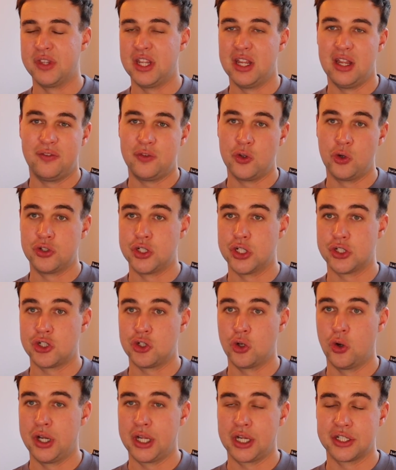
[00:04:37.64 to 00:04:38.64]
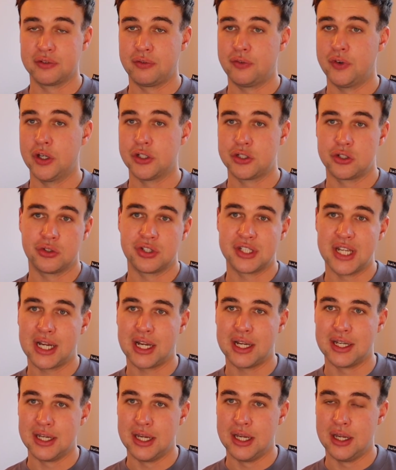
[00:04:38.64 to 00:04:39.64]
If you're just joining as a first or
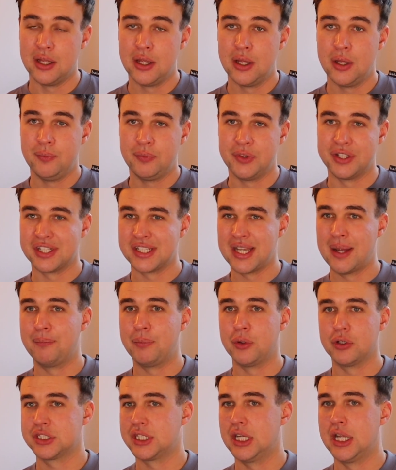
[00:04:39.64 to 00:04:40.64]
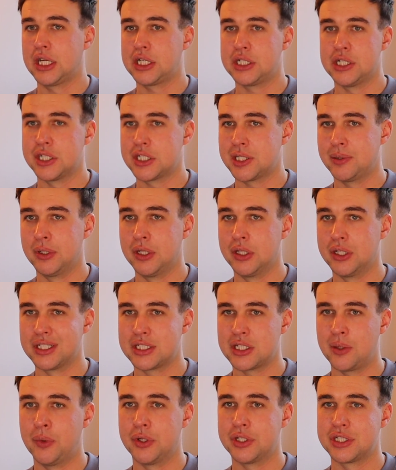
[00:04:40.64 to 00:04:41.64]
second year, the sample selection is something that
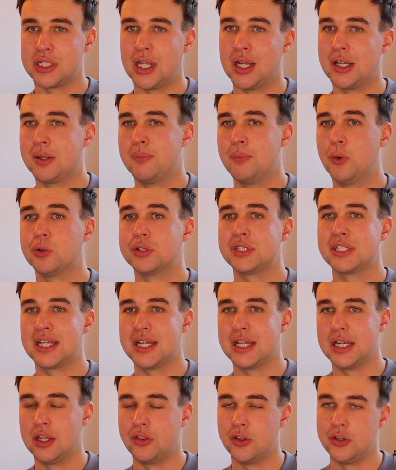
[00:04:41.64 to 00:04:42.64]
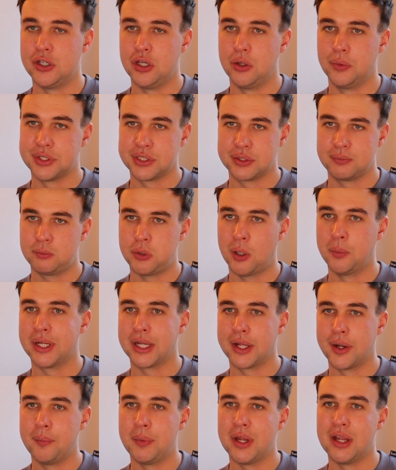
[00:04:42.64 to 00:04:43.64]
someone slightly more senior than you is probably
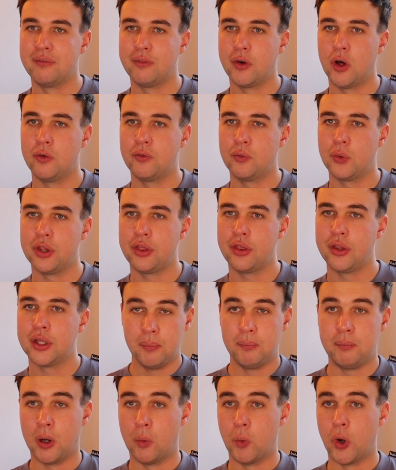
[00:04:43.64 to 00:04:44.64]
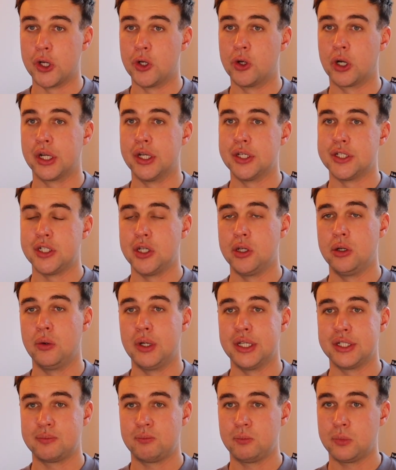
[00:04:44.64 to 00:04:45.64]
going to be involved with. But what you're going to do
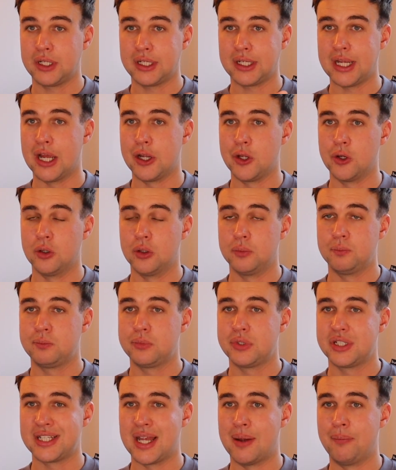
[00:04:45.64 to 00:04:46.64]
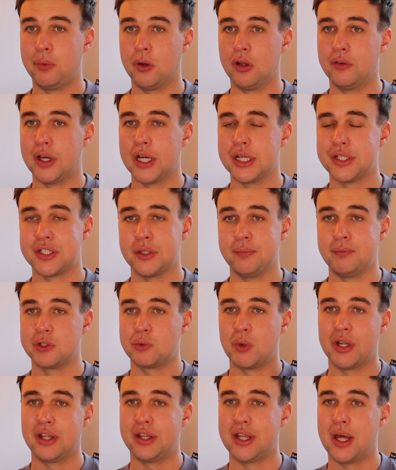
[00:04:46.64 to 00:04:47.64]
is get your sample of items,
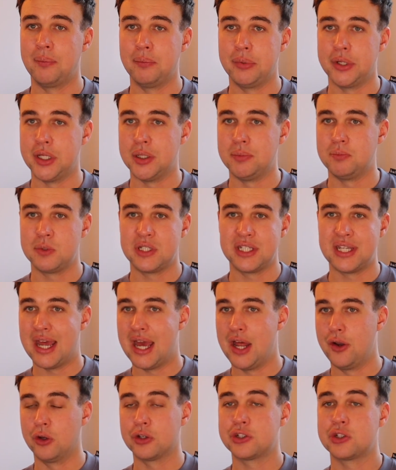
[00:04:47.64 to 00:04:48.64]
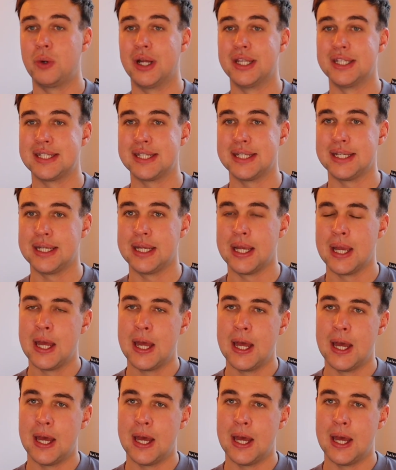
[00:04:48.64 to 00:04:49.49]
whether that be 10 or 20